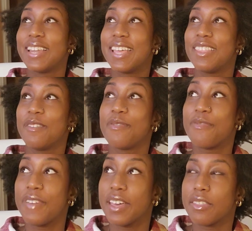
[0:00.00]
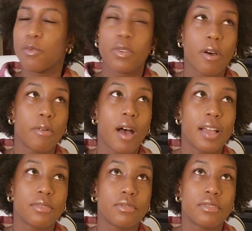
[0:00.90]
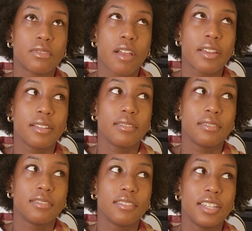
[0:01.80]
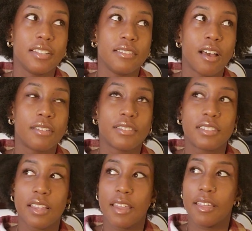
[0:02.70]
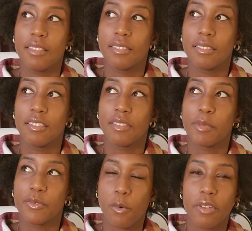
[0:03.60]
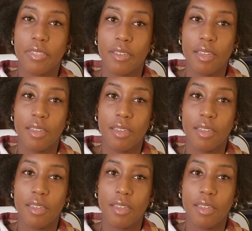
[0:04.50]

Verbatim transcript: Monday the 5th, well no, I started it on Sunday, December 4th.